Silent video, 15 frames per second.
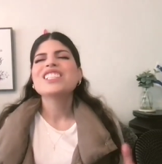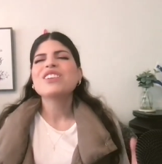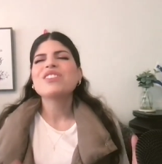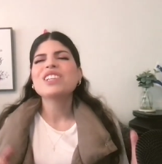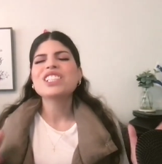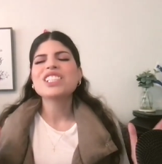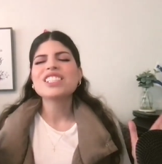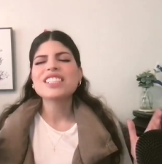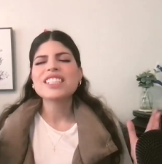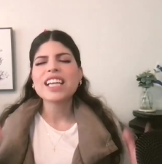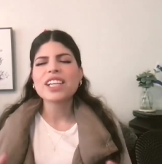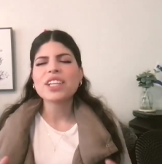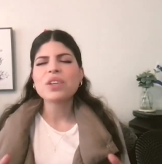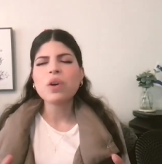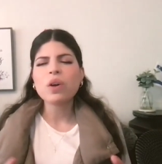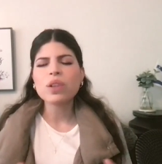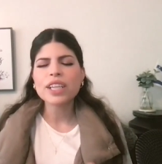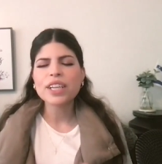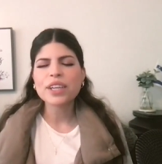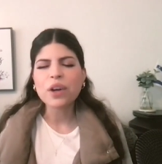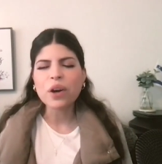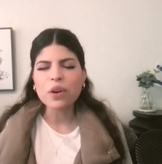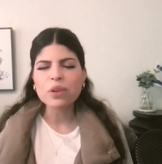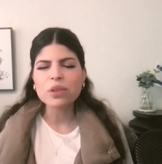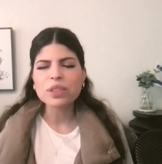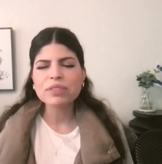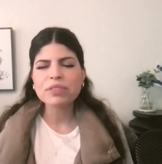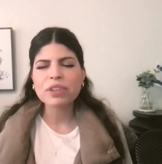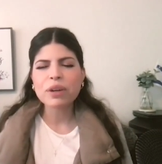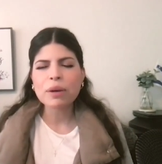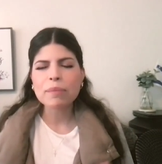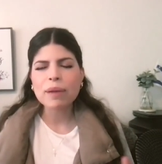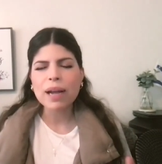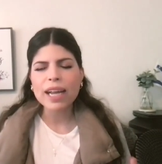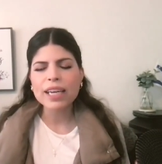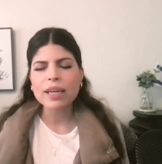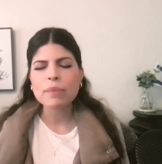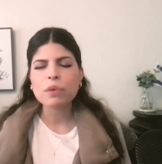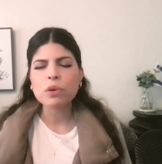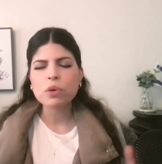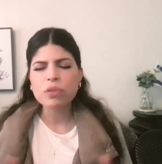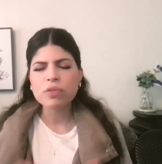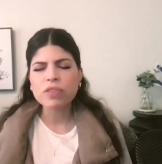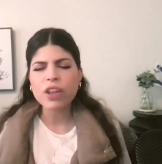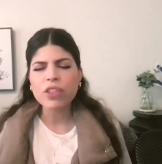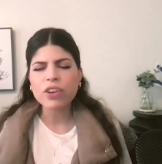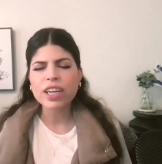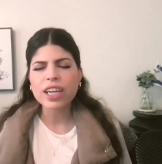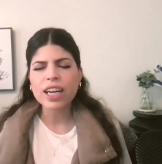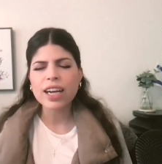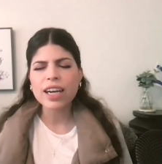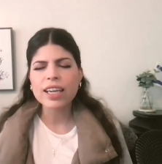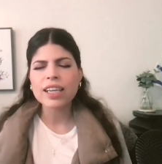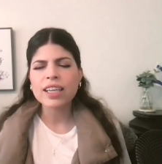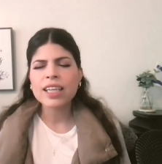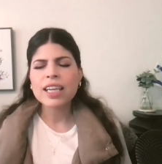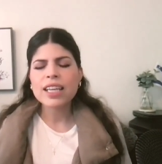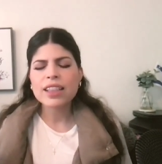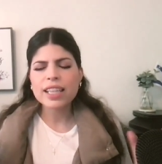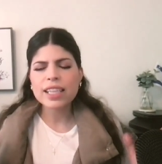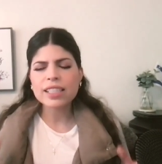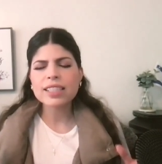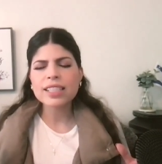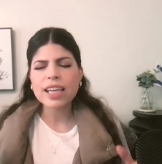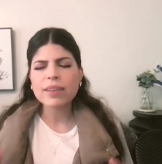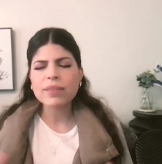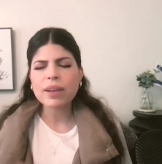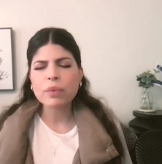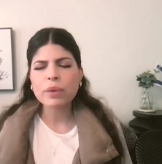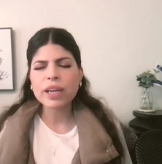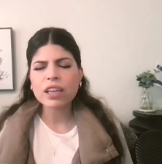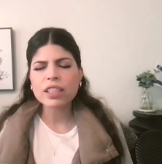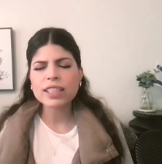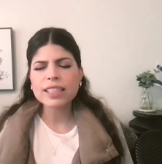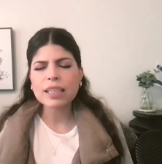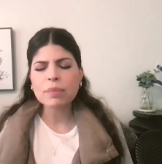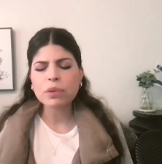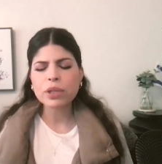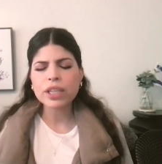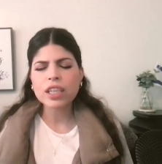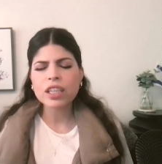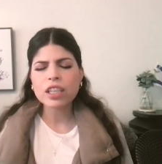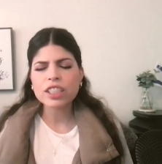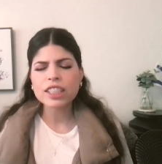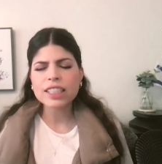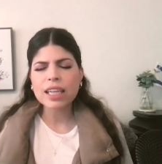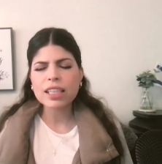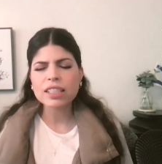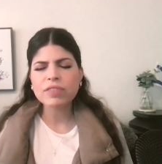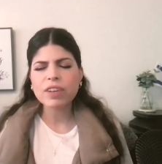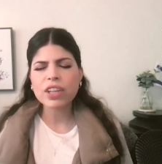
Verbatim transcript: So we just thank you, Holy Ghost, for a mighty move, Father God. This time that we are separating ourselves,